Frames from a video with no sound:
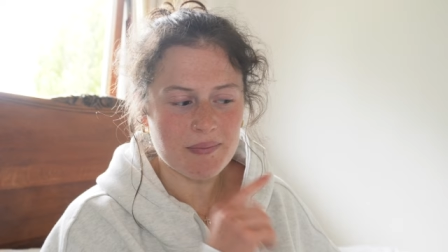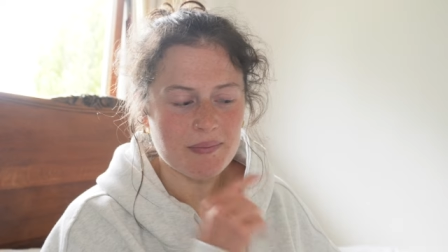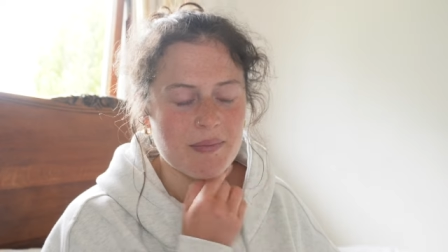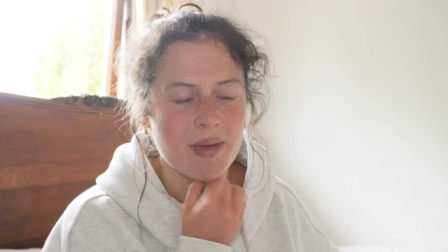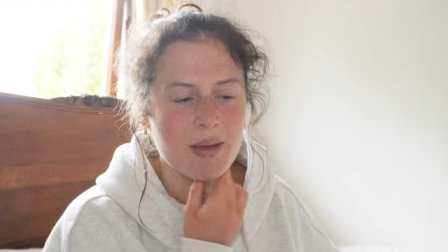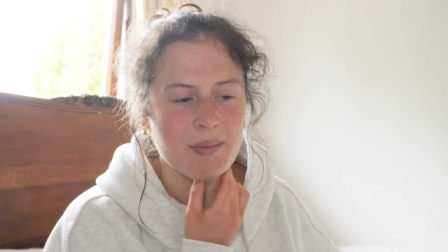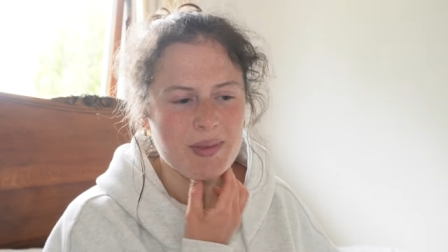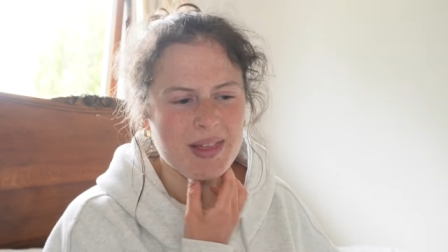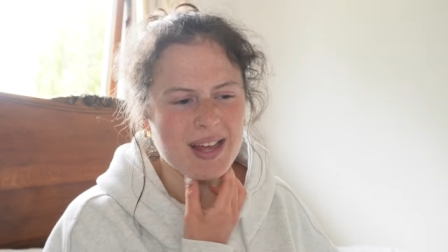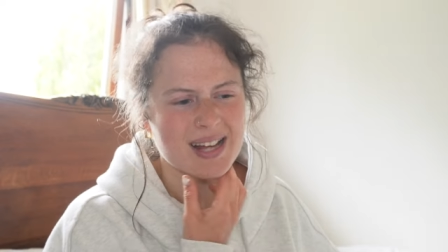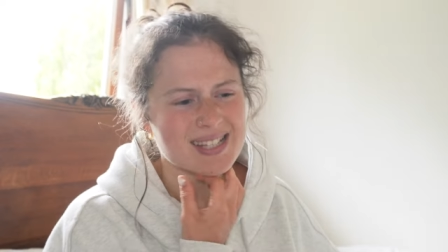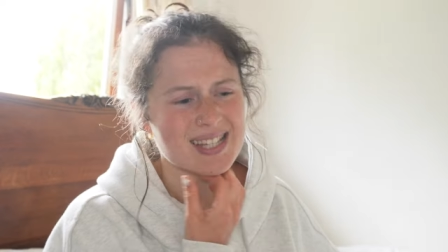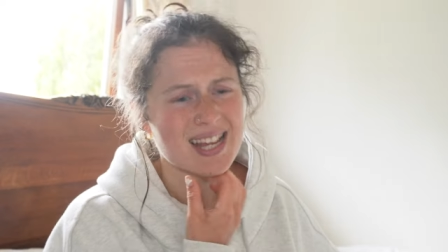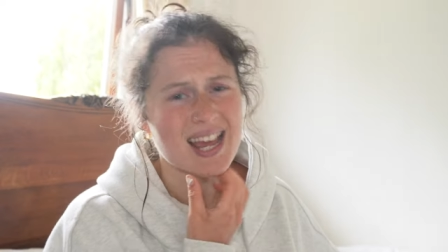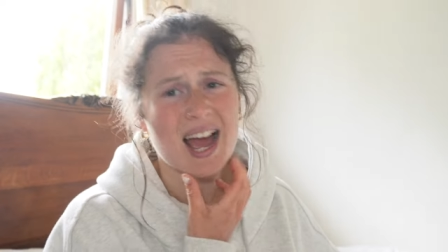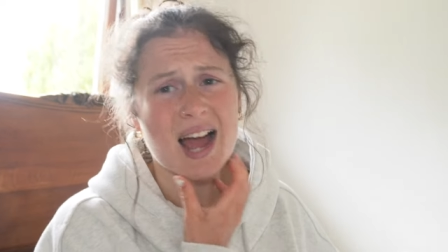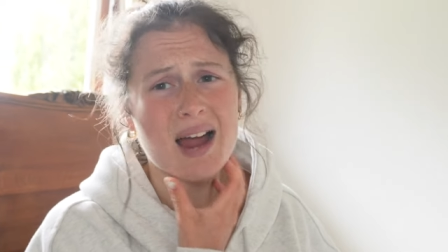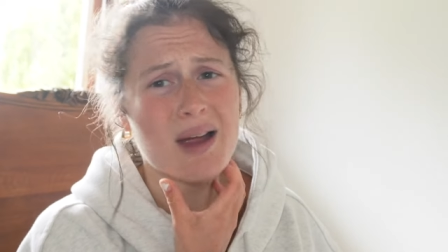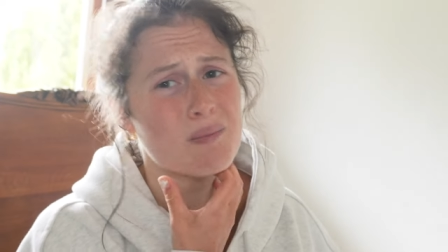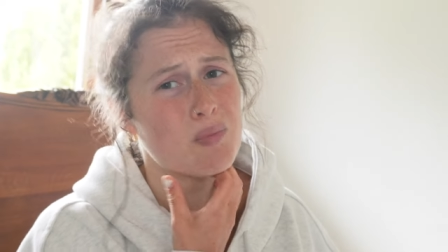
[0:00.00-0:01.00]
Maybe that's it.
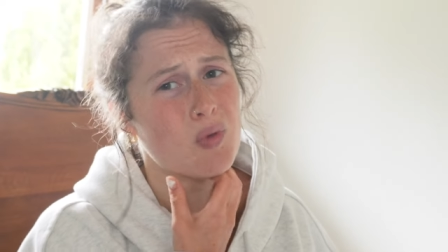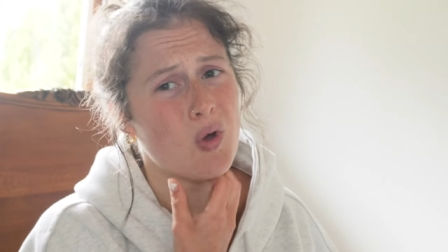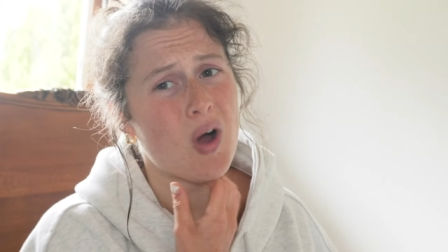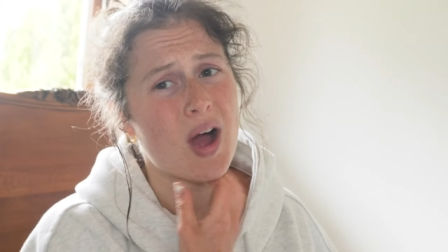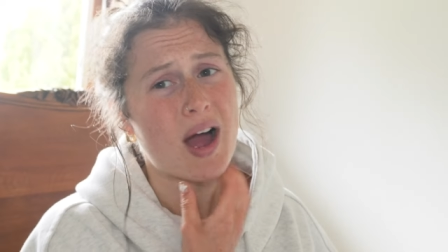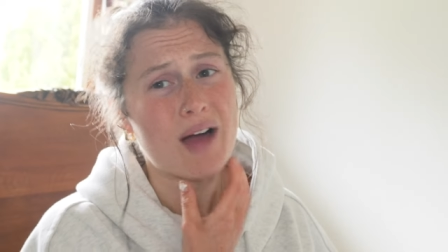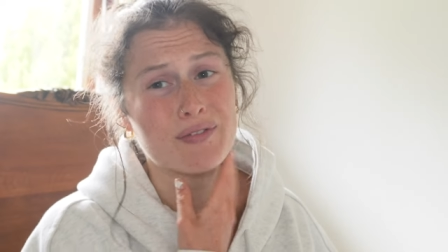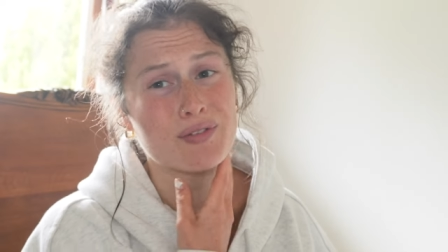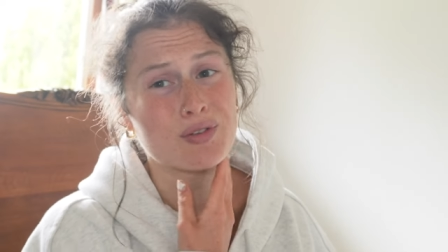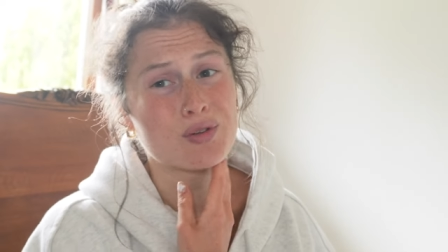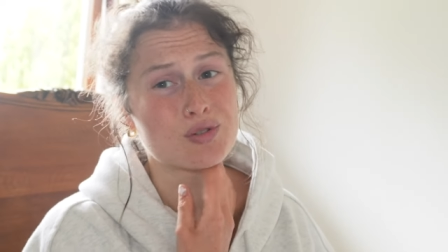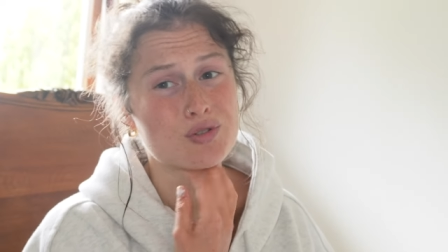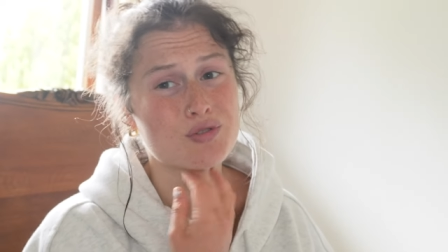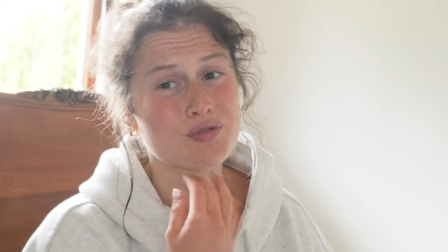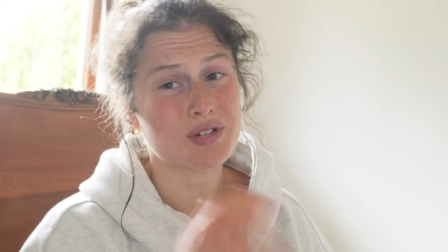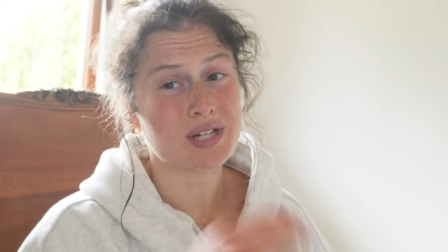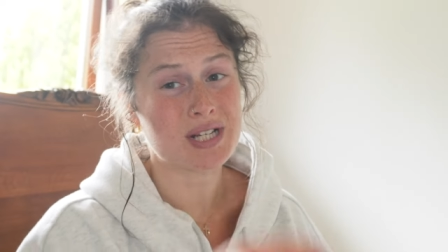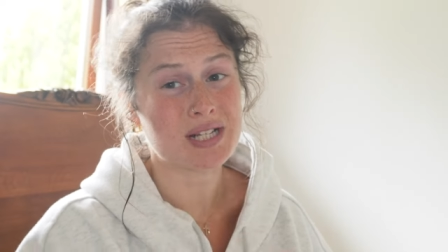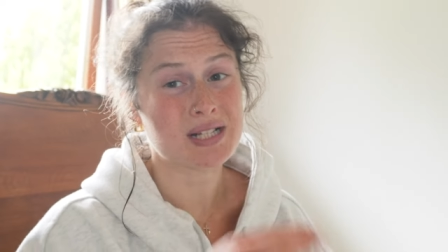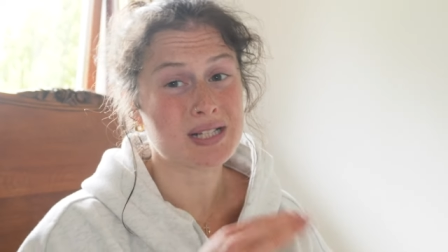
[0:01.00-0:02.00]
I'm not having those
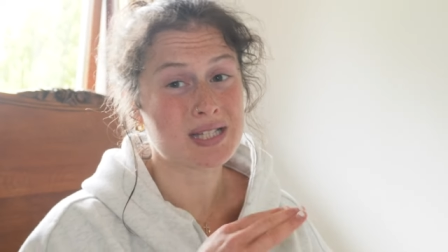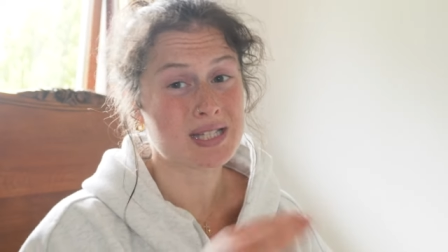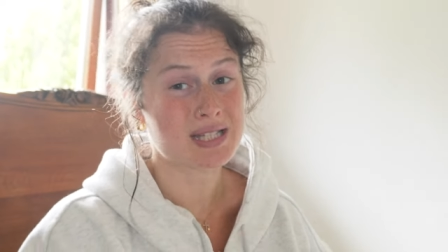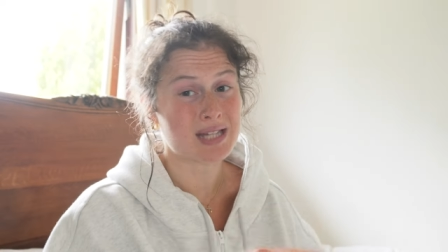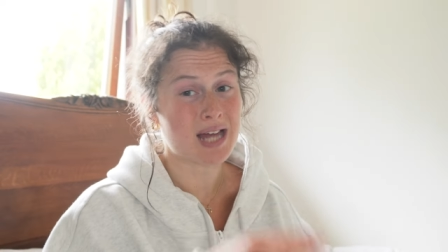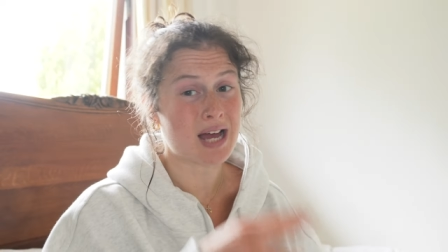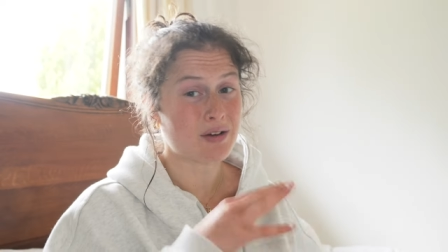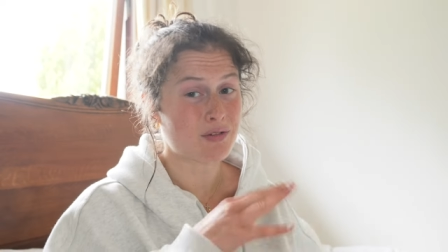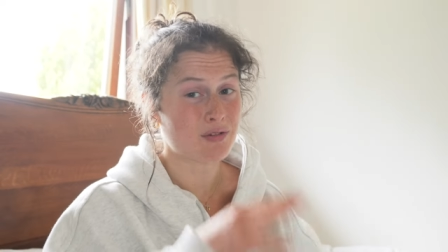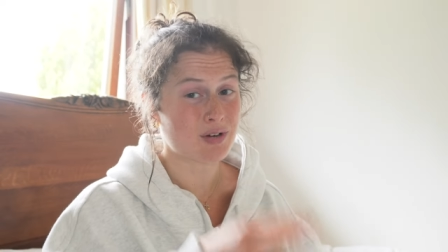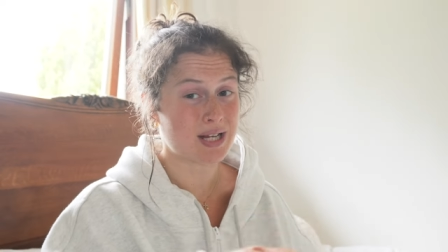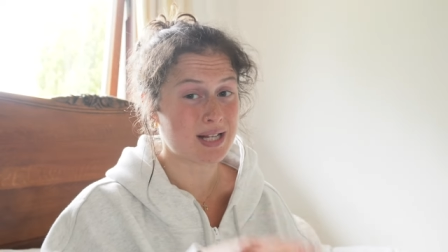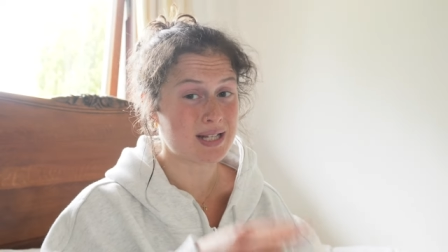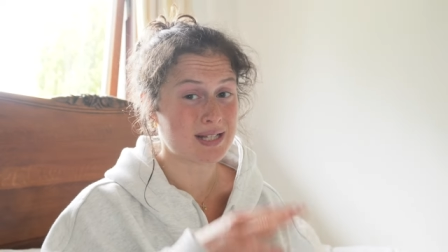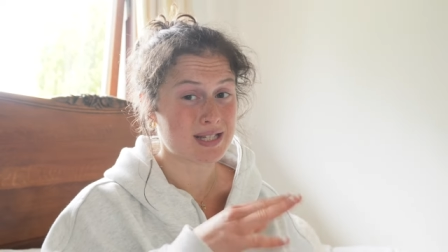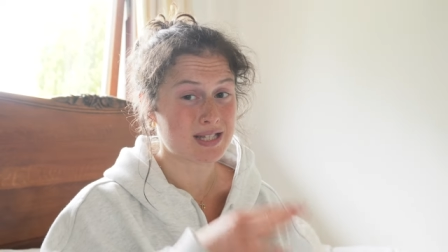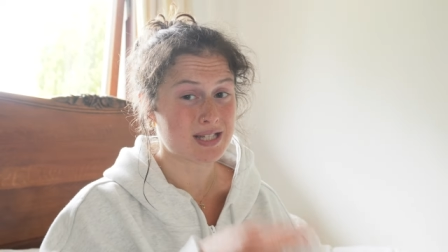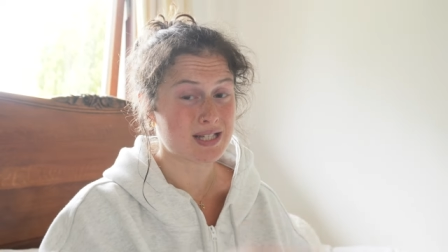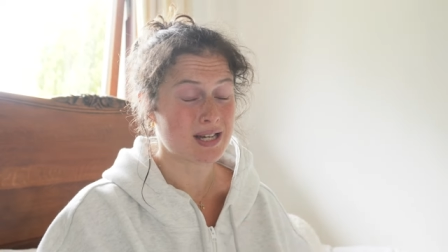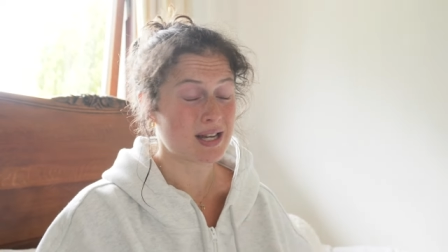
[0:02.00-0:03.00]
greens, that
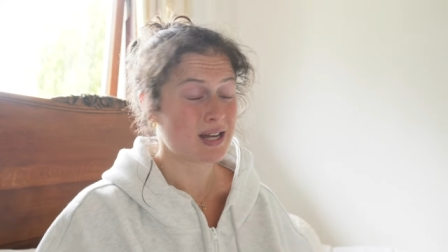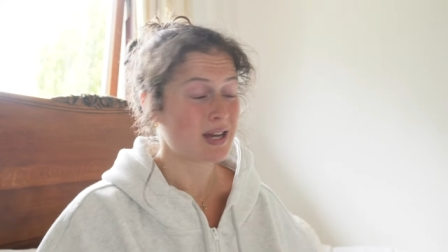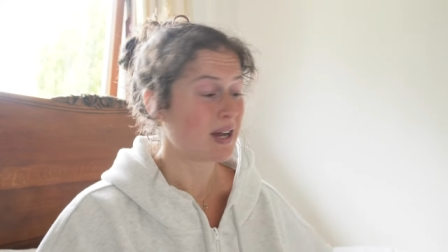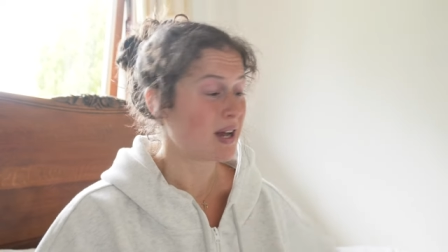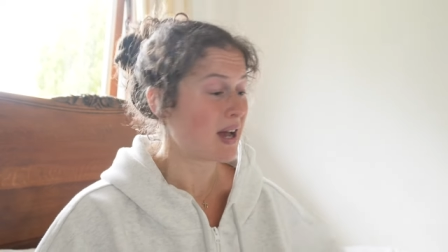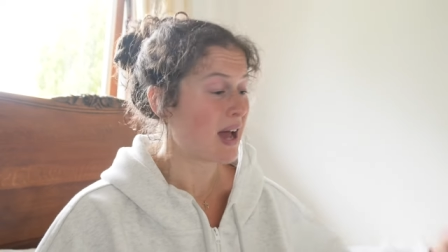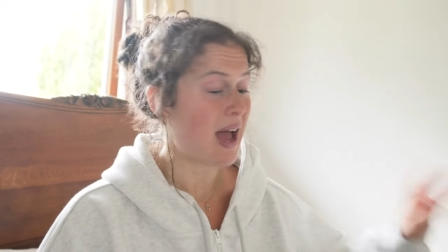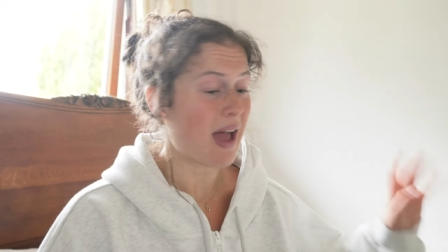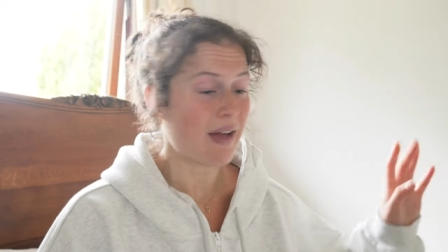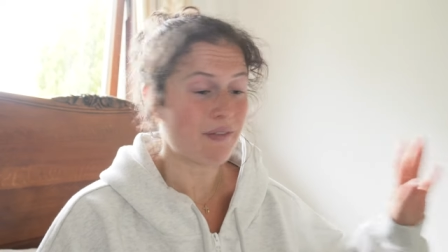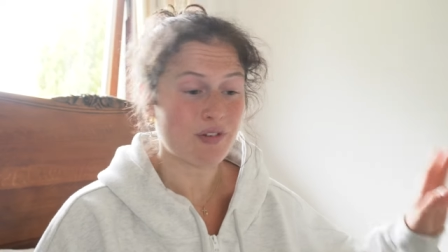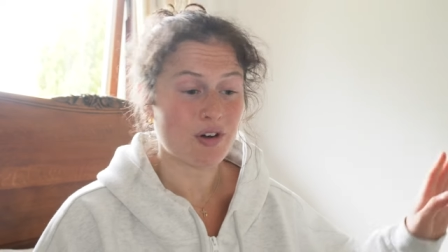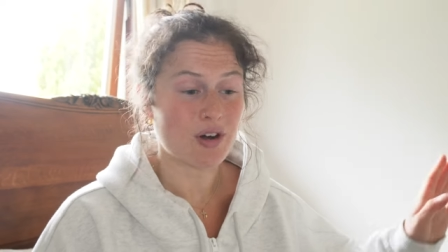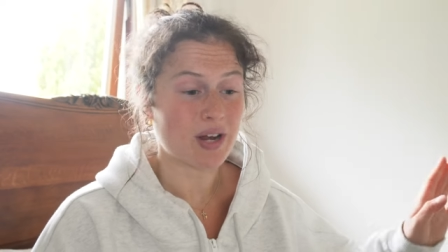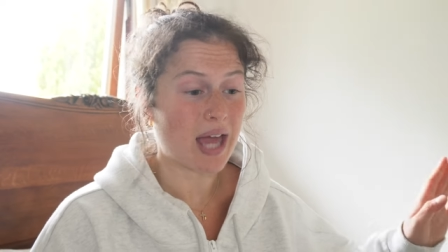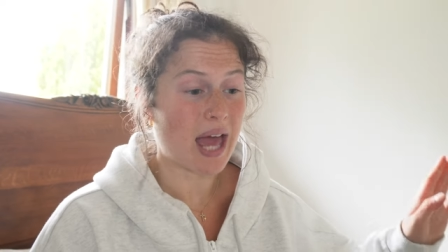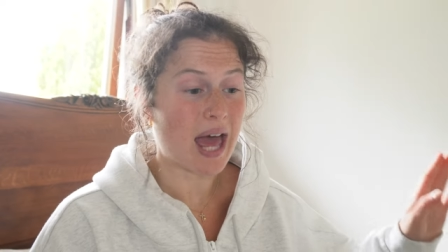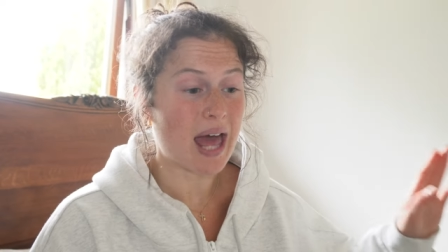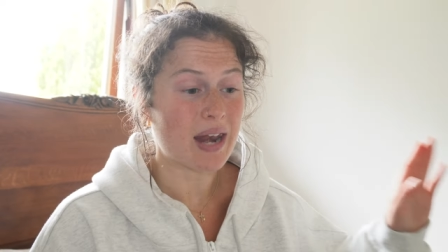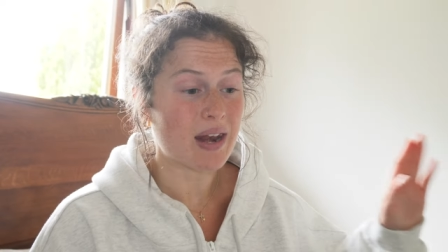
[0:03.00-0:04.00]
greens ever
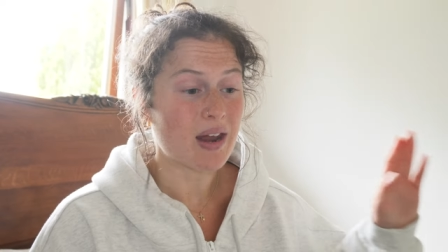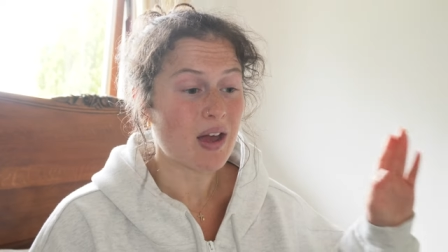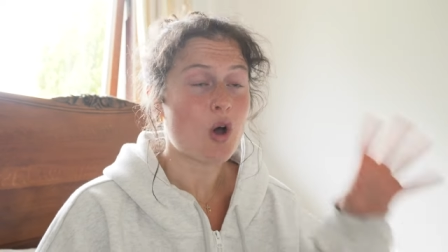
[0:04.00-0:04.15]
again.